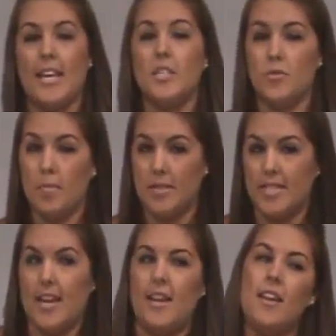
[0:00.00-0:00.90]
is
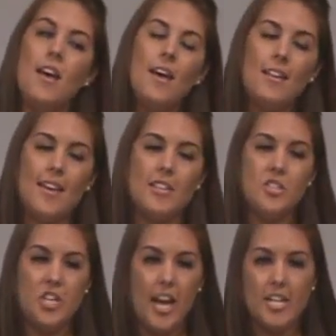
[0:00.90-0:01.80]
represented, like the
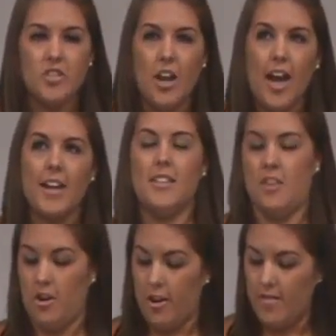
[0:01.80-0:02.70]
GI tract,
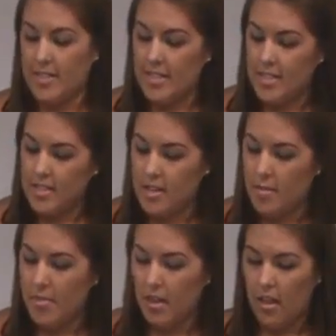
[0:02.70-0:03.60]
the nervous
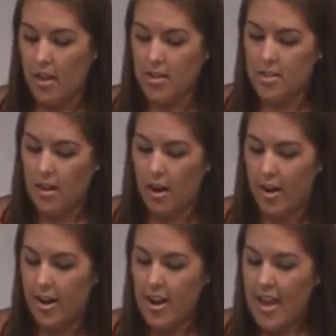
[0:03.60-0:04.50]
system, the lungs, the
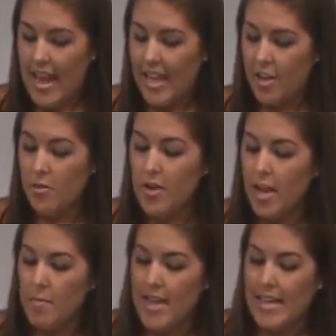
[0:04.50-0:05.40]
heart, you
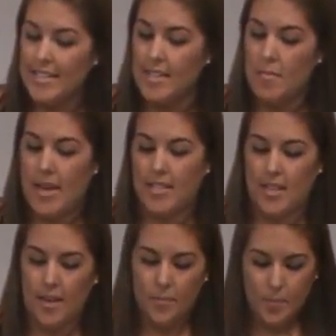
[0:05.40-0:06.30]
name it, it's
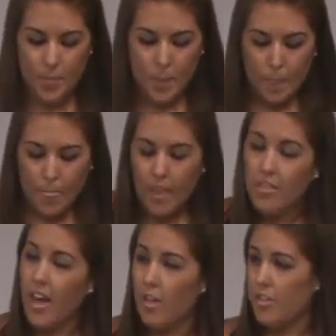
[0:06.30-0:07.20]
amazing.
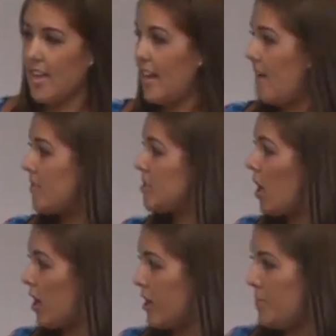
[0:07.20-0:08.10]
The healthy cadavers
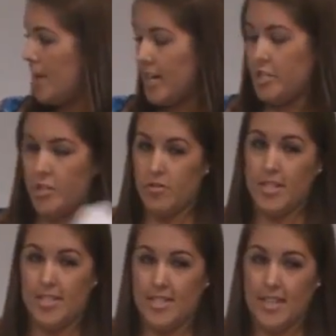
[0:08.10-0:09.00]
are compared to
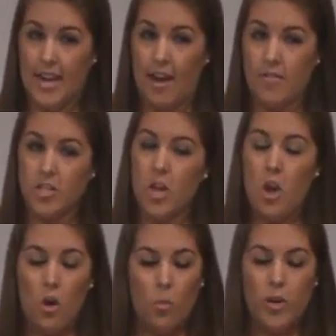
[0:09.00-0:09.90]
diseased cadavers,
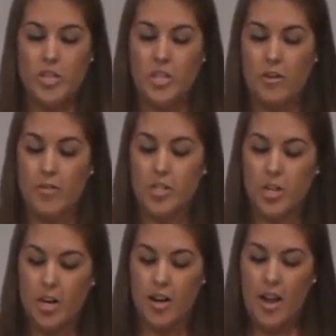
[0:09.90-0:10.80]
which in
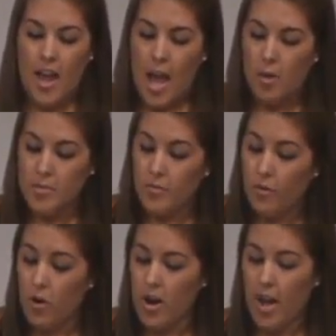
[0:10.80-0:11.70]
return helps
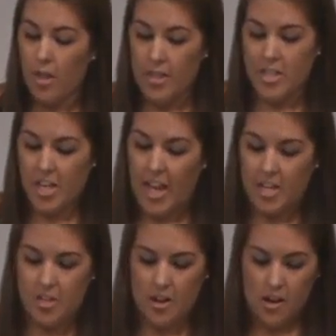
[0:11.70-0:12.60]
for health
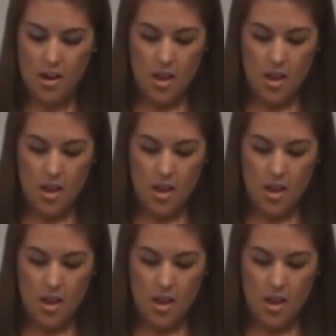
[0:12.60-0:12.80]
education.